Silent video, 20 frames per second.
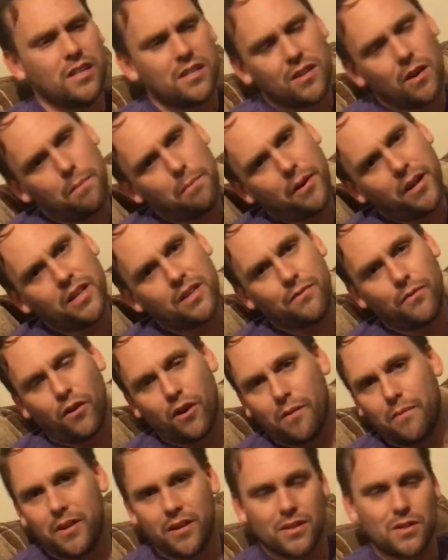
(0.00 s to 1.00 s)
So please
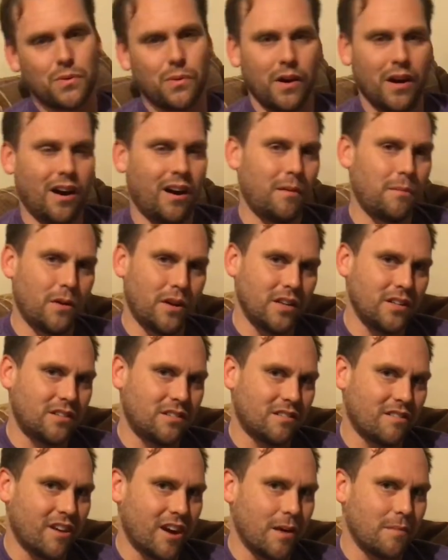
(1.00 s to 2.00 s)
follow me on Twitter. I'm on
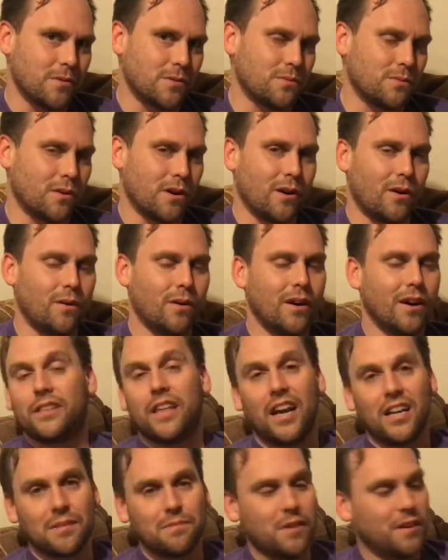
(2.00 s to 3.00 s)
Instagram as well.
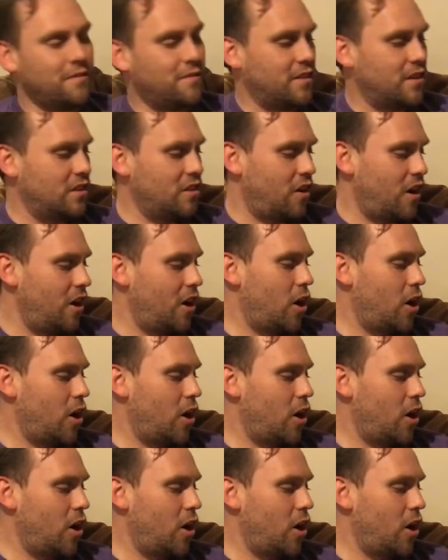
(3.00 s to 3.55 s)
That's me for the night.